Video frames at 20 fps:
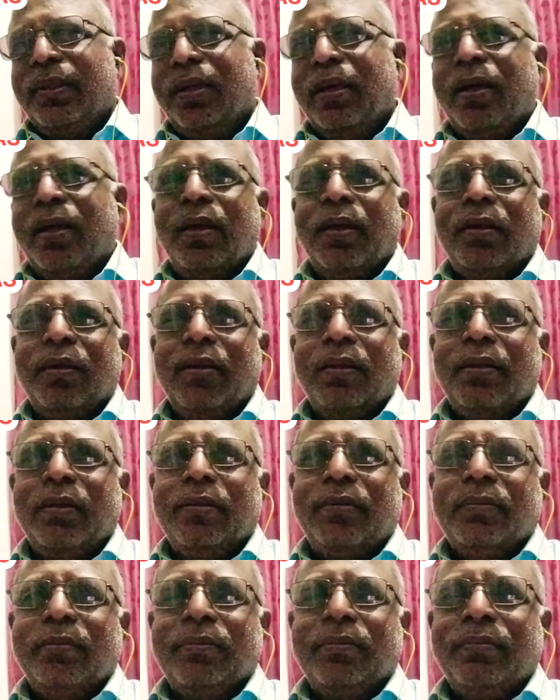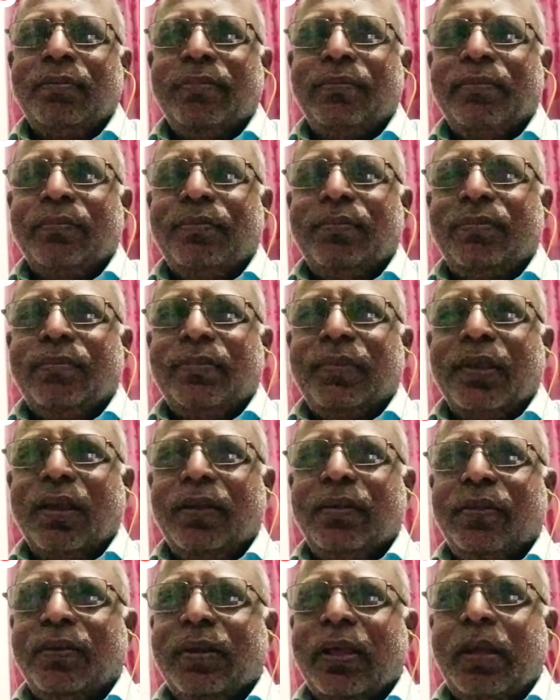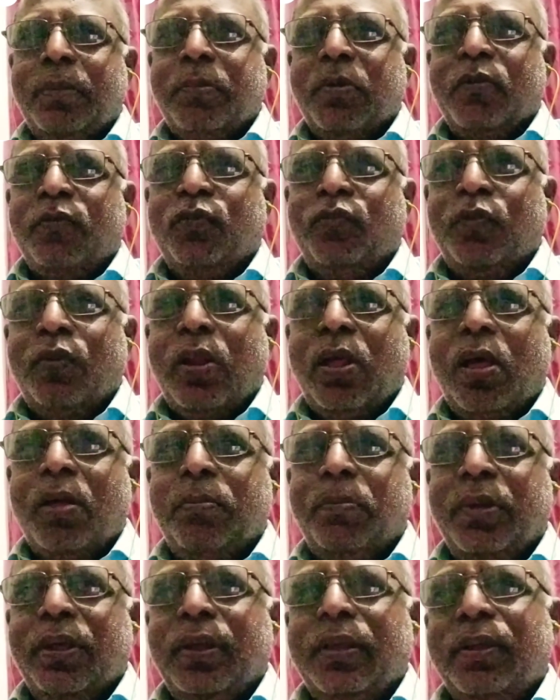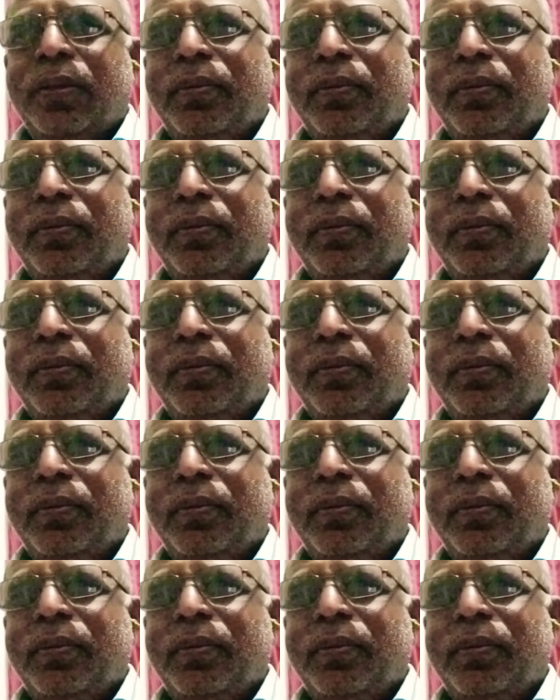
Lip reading: Yeah, at the time of tsunami,